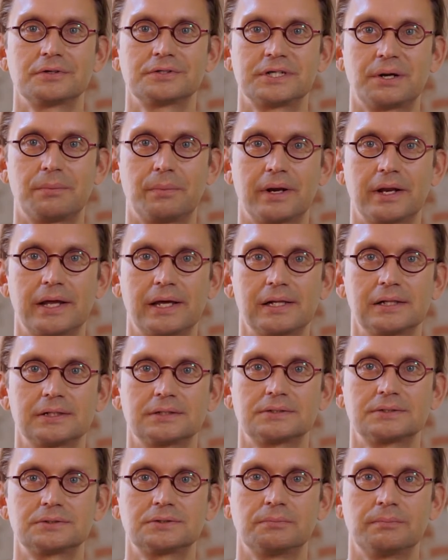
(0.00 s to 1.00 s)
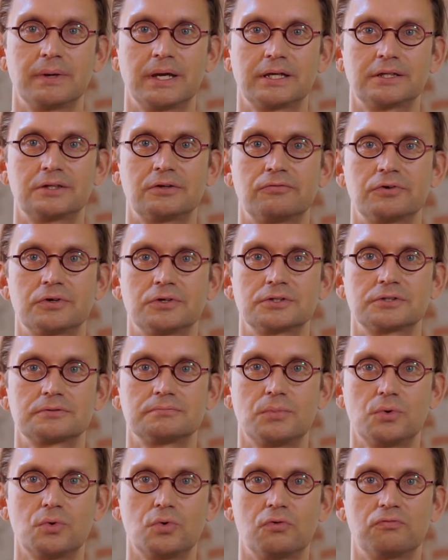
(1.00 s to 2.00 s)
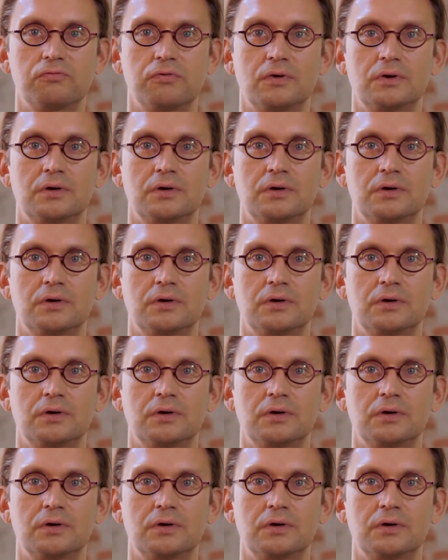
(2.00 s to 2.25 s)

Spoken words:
someone else to make the first move.